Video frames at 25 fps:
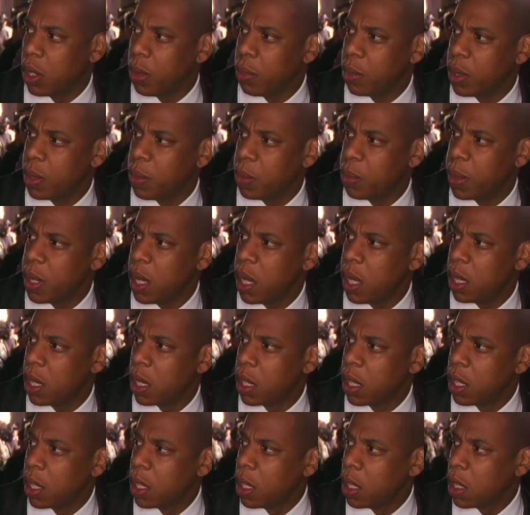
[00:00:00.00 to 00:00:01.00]
but being
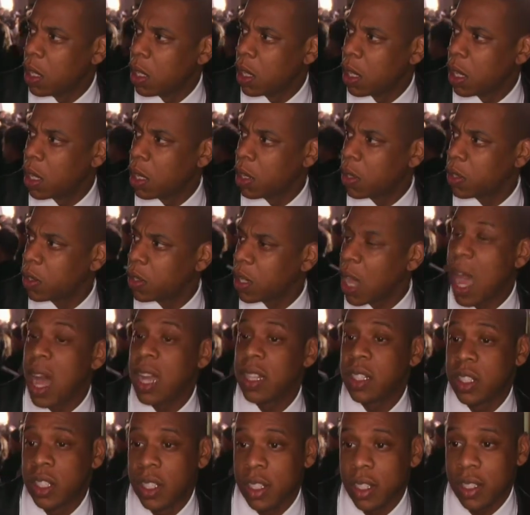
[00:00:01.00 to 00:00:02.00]

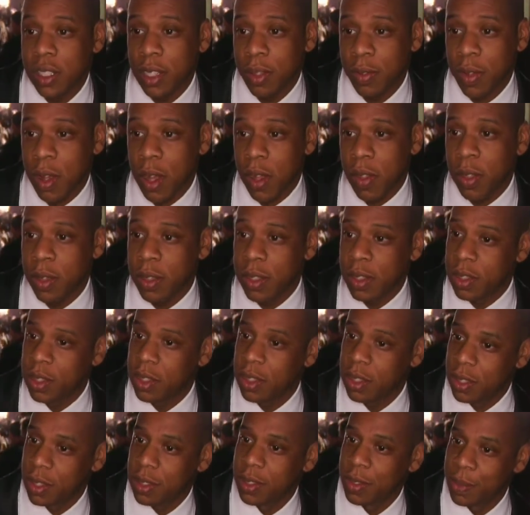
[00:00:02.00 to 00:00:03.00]
conscious of
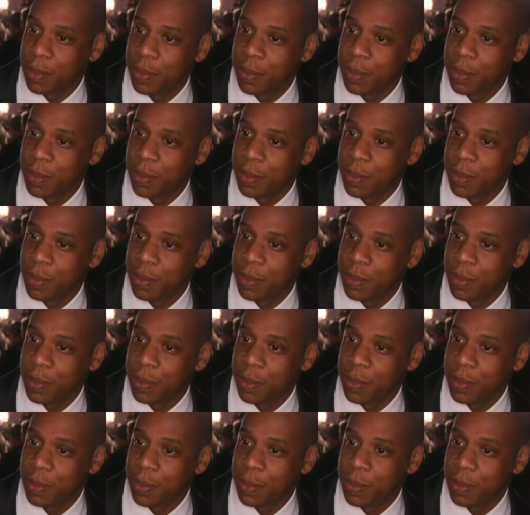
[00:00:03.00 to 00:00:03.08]
others.